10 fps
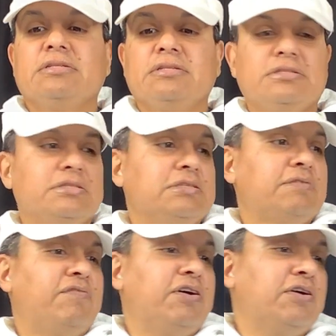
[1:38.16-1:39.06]
This is
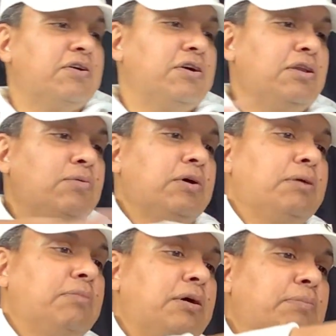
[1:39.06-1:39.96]
a fire colorway
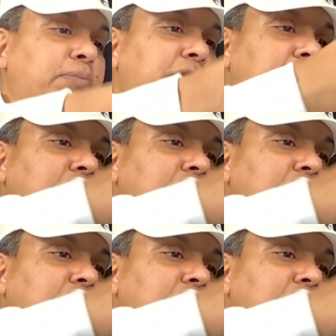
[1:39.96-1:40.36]
in my opinion.